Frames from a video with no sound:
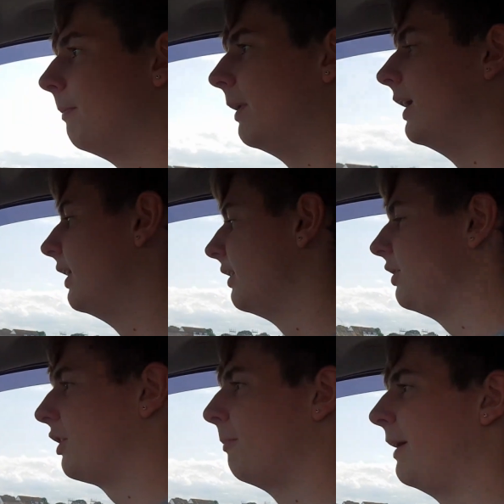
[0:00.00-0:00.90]
But
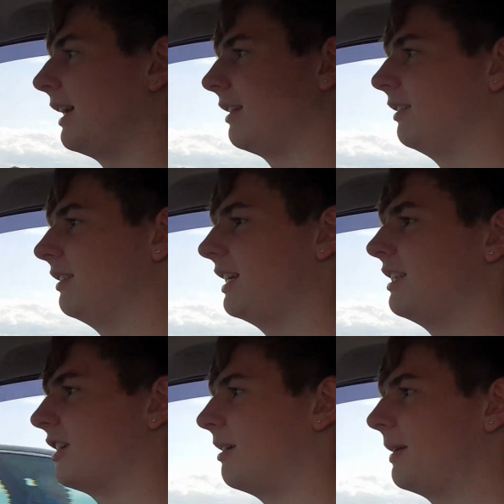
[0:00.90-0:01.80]
you can pick
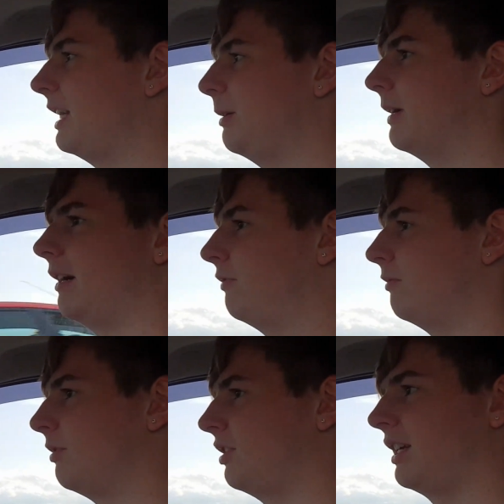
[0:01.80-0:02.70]
these up anywhere
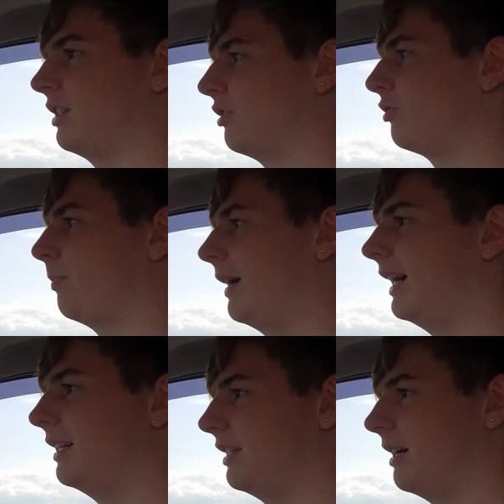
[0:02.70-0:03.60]
from
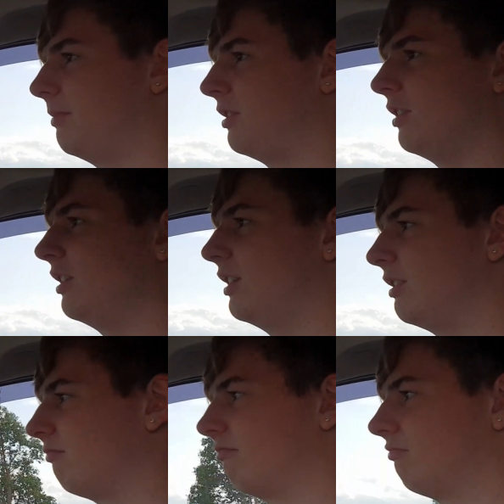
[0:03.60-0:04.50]
£600 up to
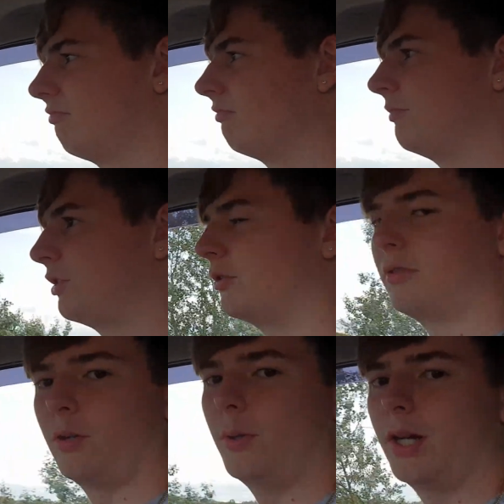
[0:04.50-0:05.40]
sort of
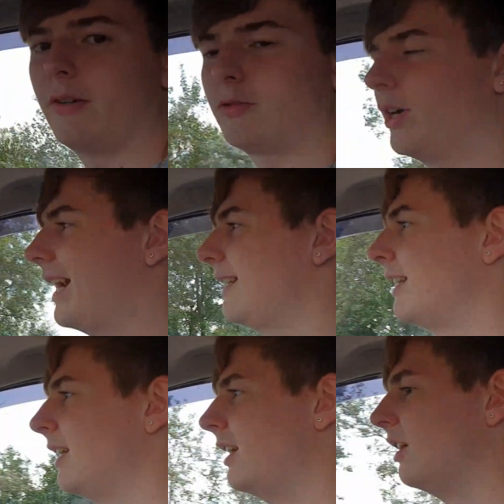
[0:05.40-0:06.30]

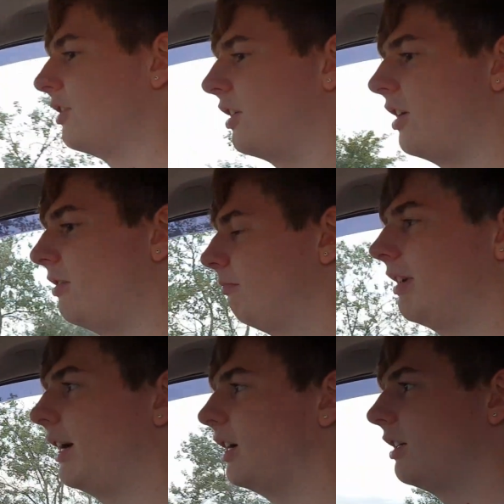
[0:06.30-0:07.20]
£2,500, so
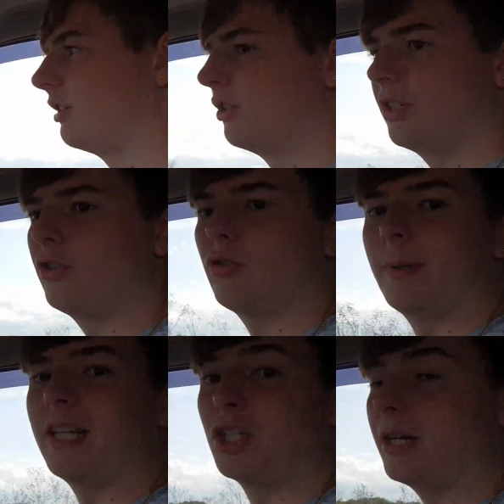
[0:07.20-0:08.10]
they are
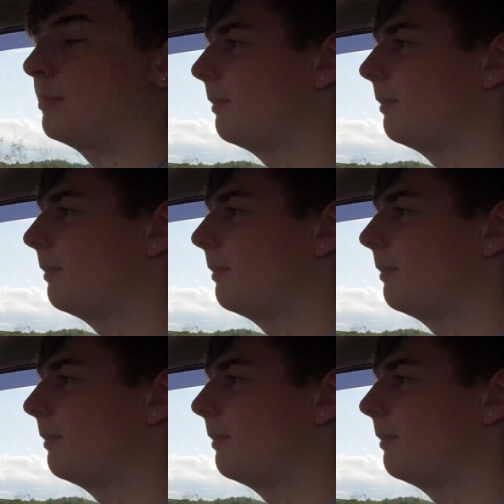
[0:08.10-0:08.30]
considerably cheap to